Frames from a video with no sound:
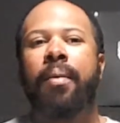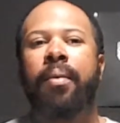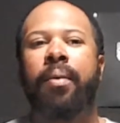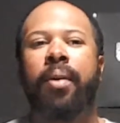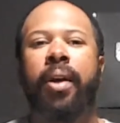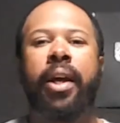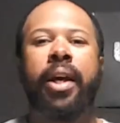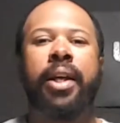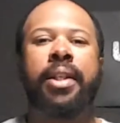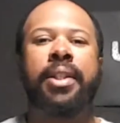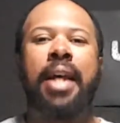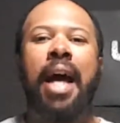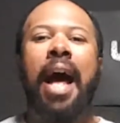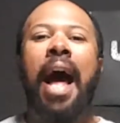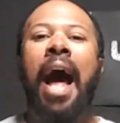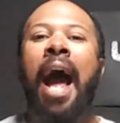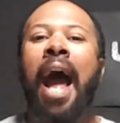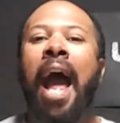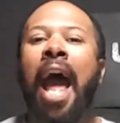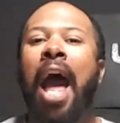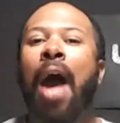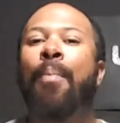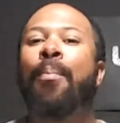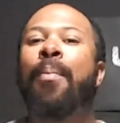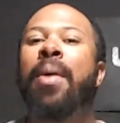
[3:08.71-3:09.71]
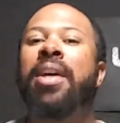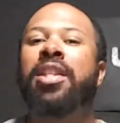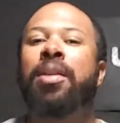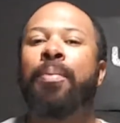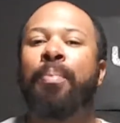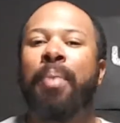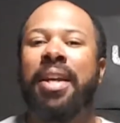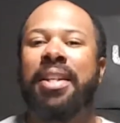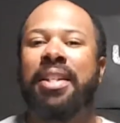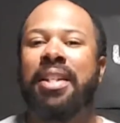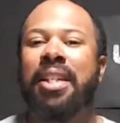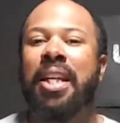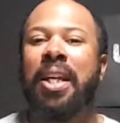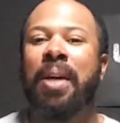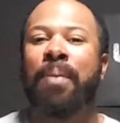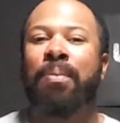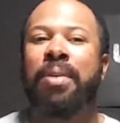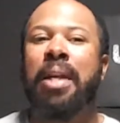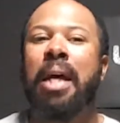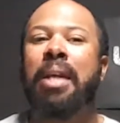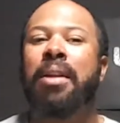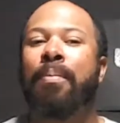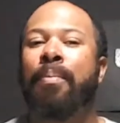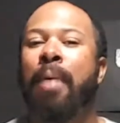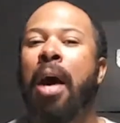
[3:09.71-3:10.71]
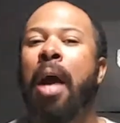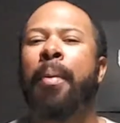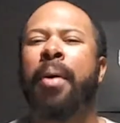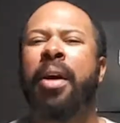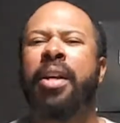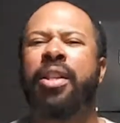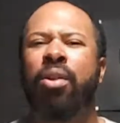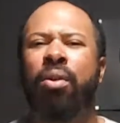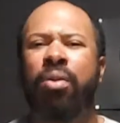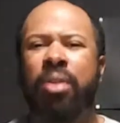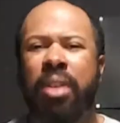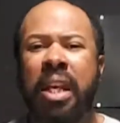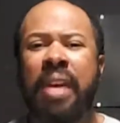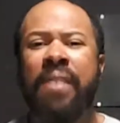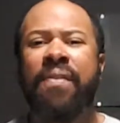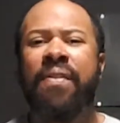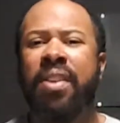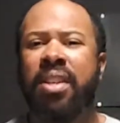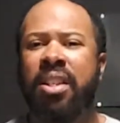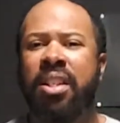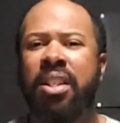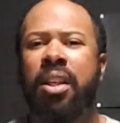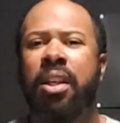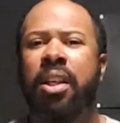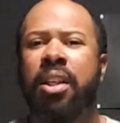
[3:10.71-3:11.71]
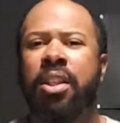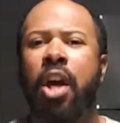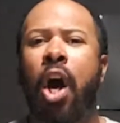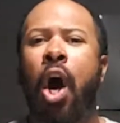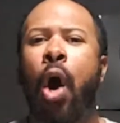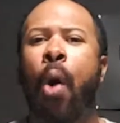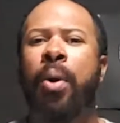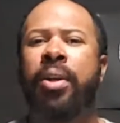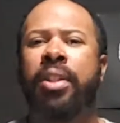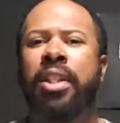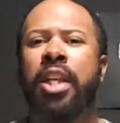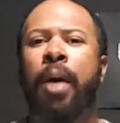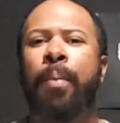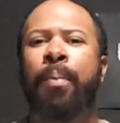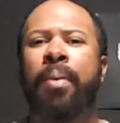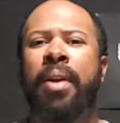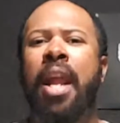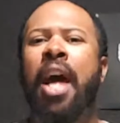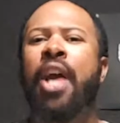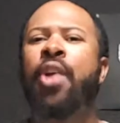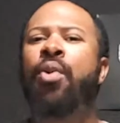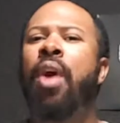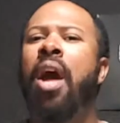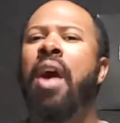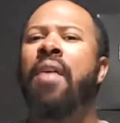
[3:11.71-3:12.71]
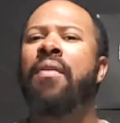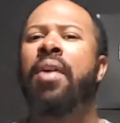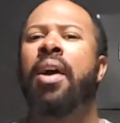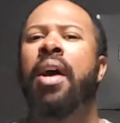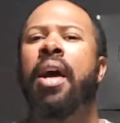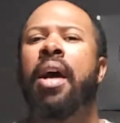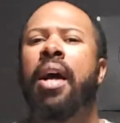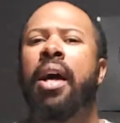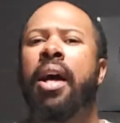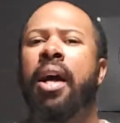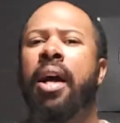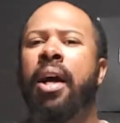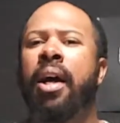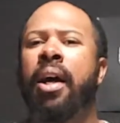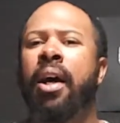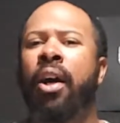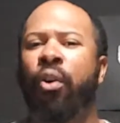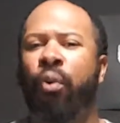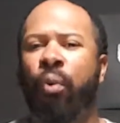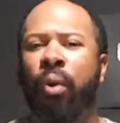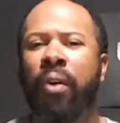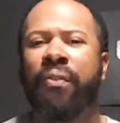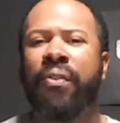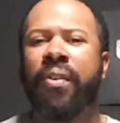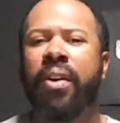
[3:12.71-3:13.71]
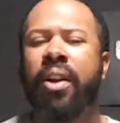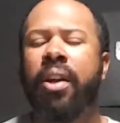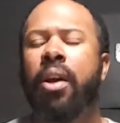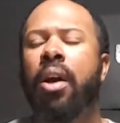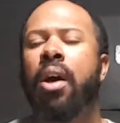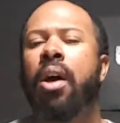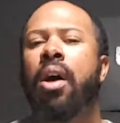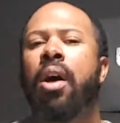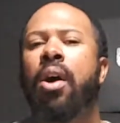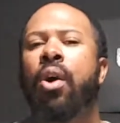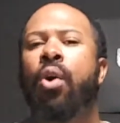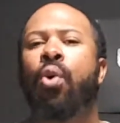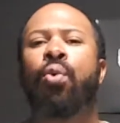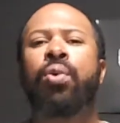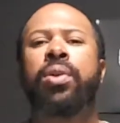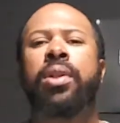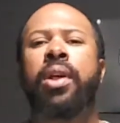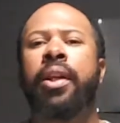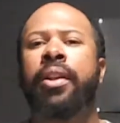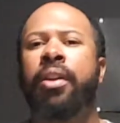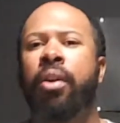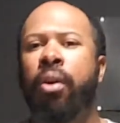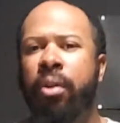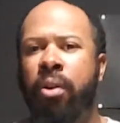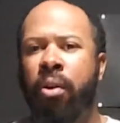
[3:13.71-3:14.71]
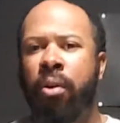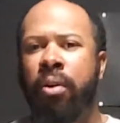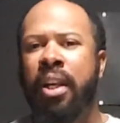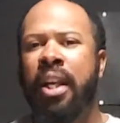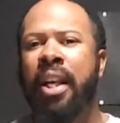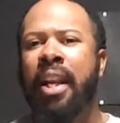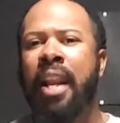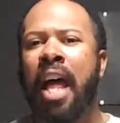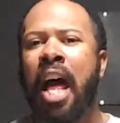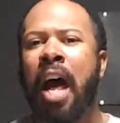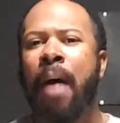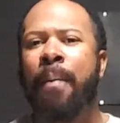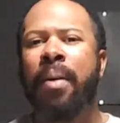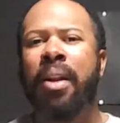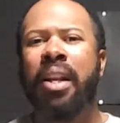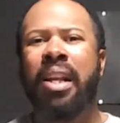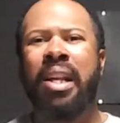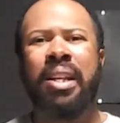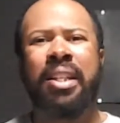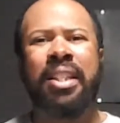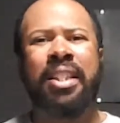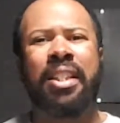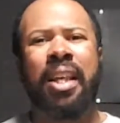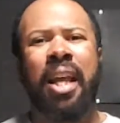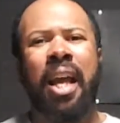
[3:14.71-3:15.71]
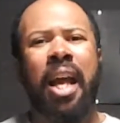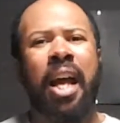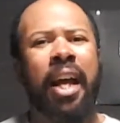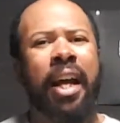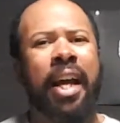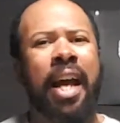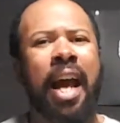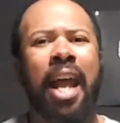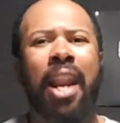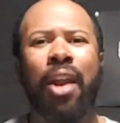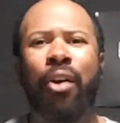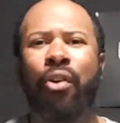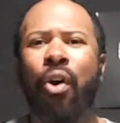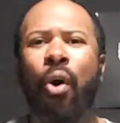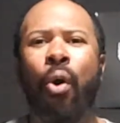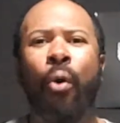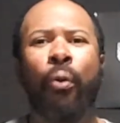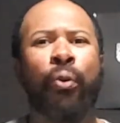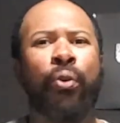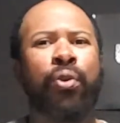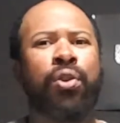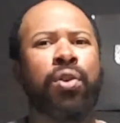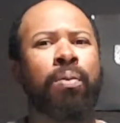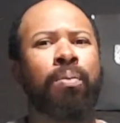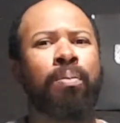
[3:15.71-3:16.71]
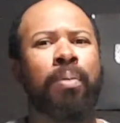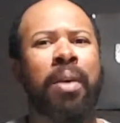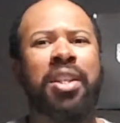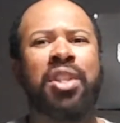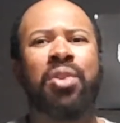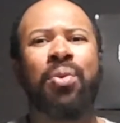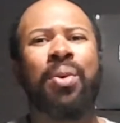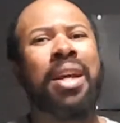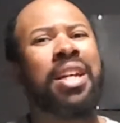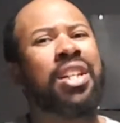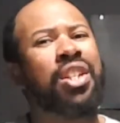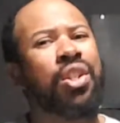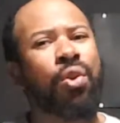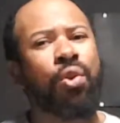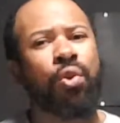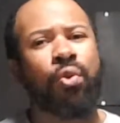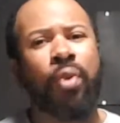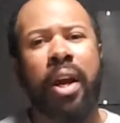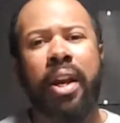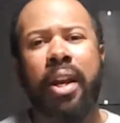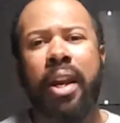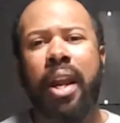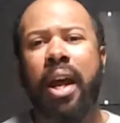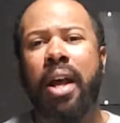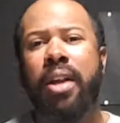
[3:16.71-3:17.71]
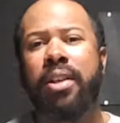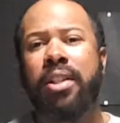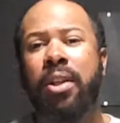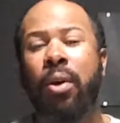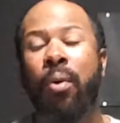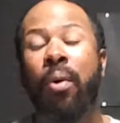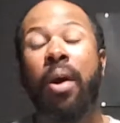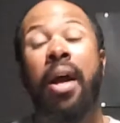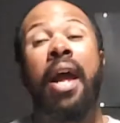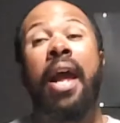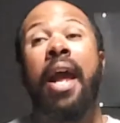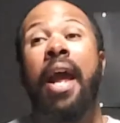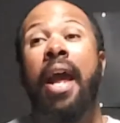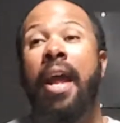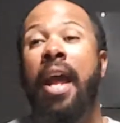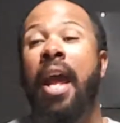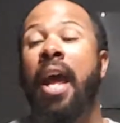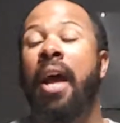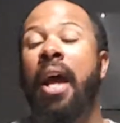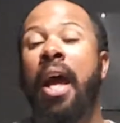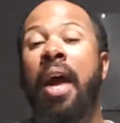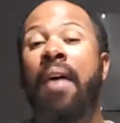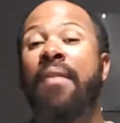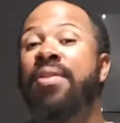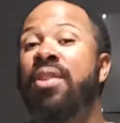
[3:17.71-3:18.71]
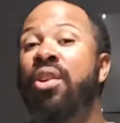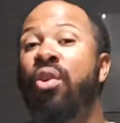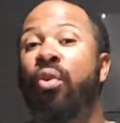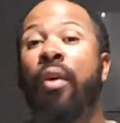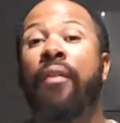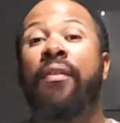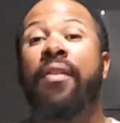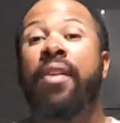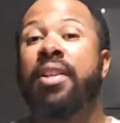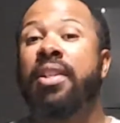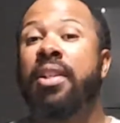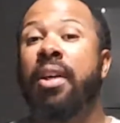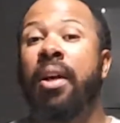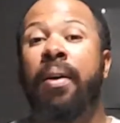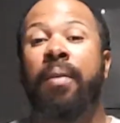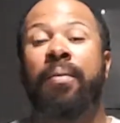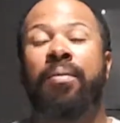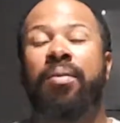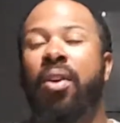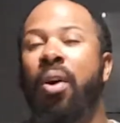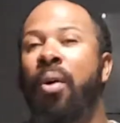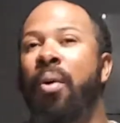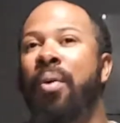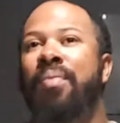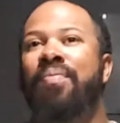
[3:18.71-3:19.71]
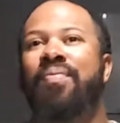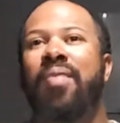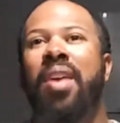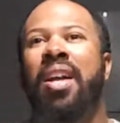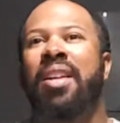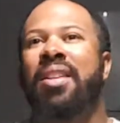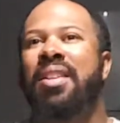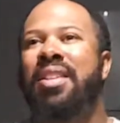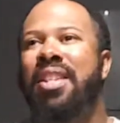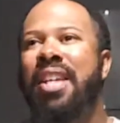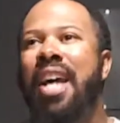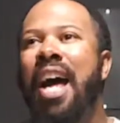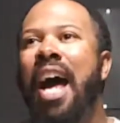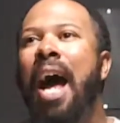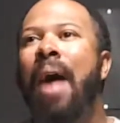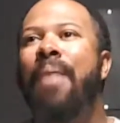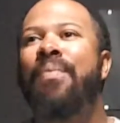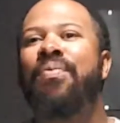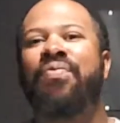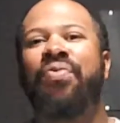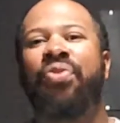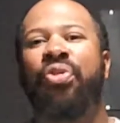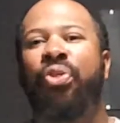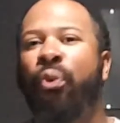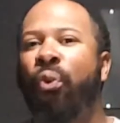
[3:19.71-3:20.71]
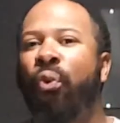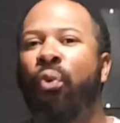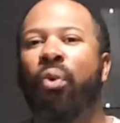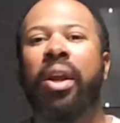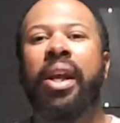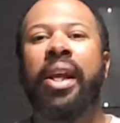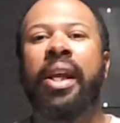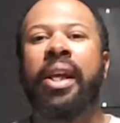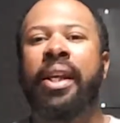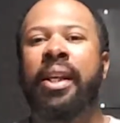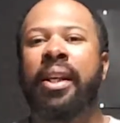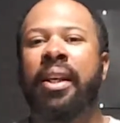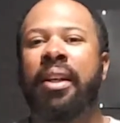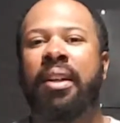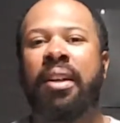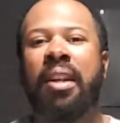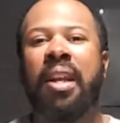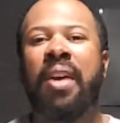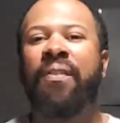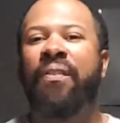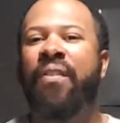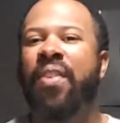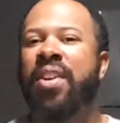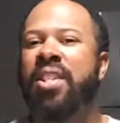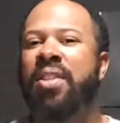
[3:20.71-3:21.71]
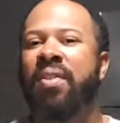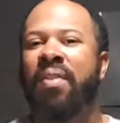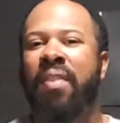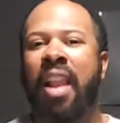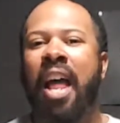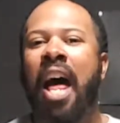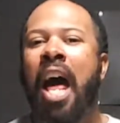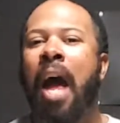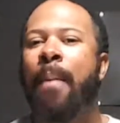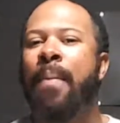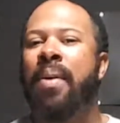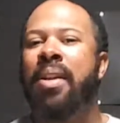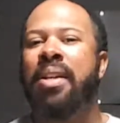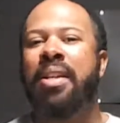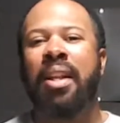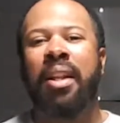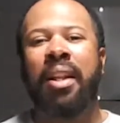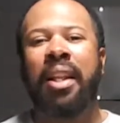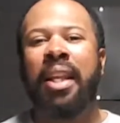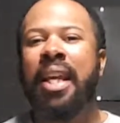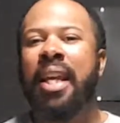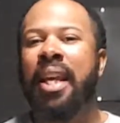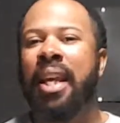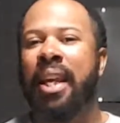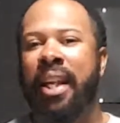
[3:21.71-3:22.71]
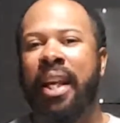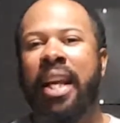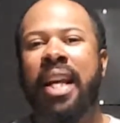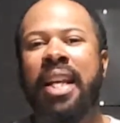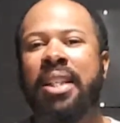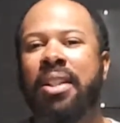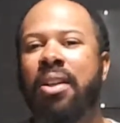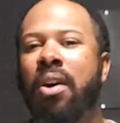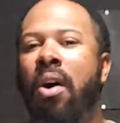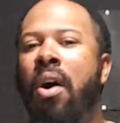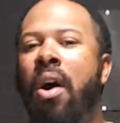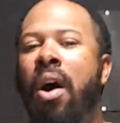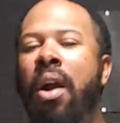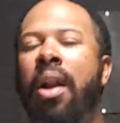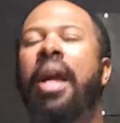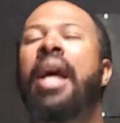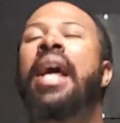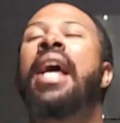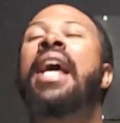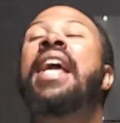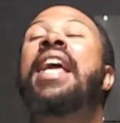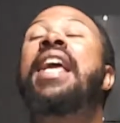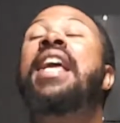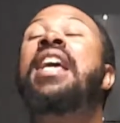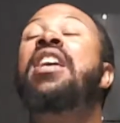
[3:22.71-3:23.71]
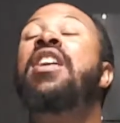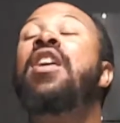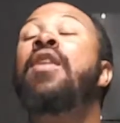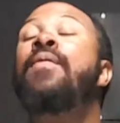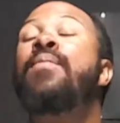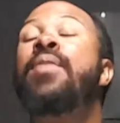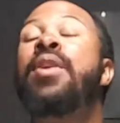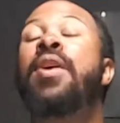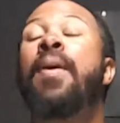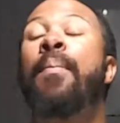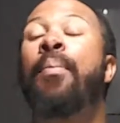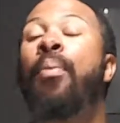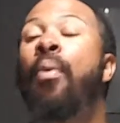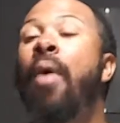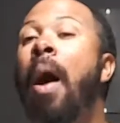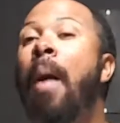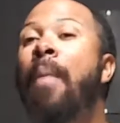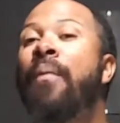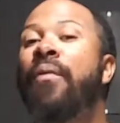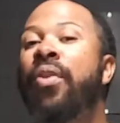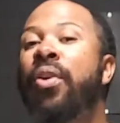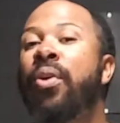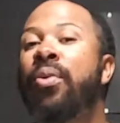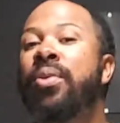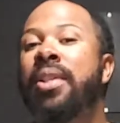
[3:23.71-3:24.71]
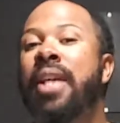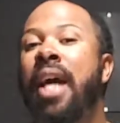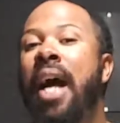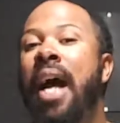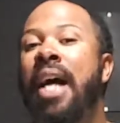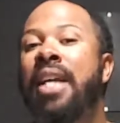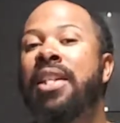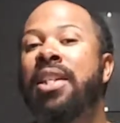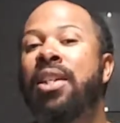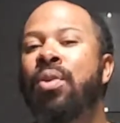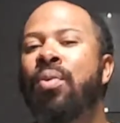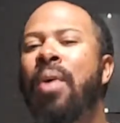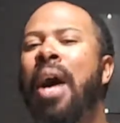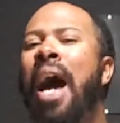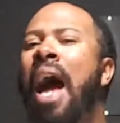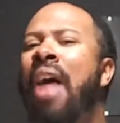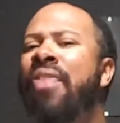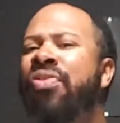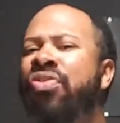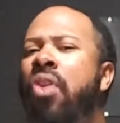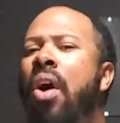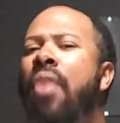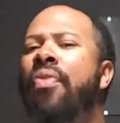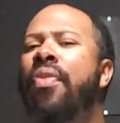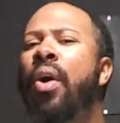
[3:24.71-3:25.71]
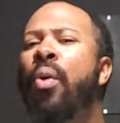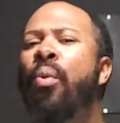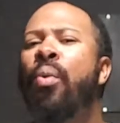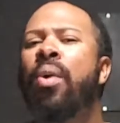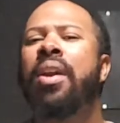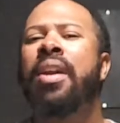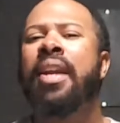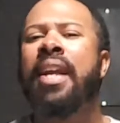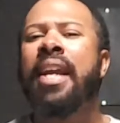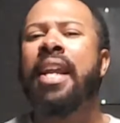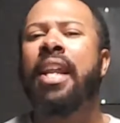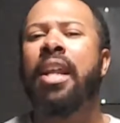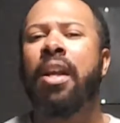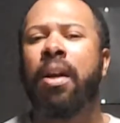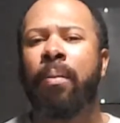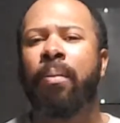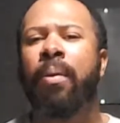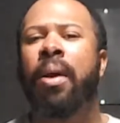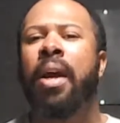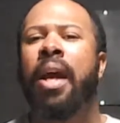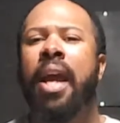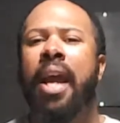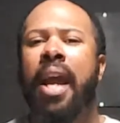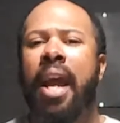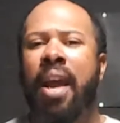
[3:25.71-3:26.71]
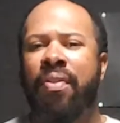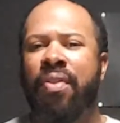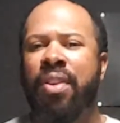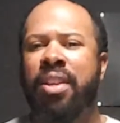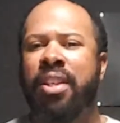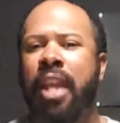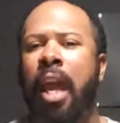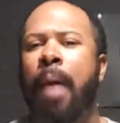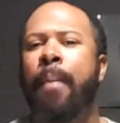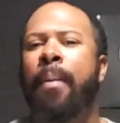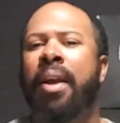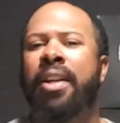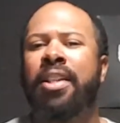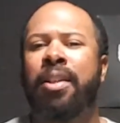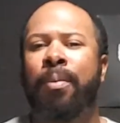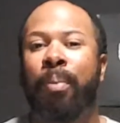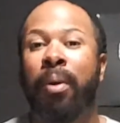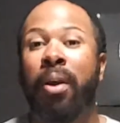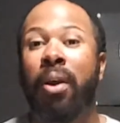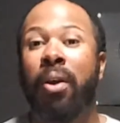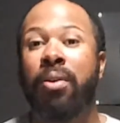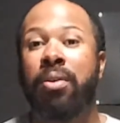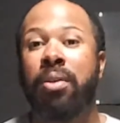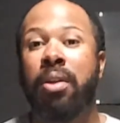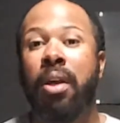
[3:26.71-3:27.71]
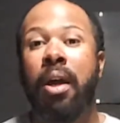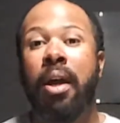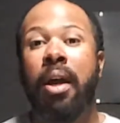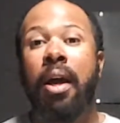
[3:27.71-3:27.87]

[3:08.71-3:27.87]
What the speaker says: Because I have them as the best team top to bottom because their defense is always there. But now you have Griffin, who's their D lineman. He's kind of going through some mental issues right now. So Everson Griffin is a top 3 defensive lineman in the league, and he's gone. He could be a problem for those guys too. I thought they wouldn't need him in this game against the Bills.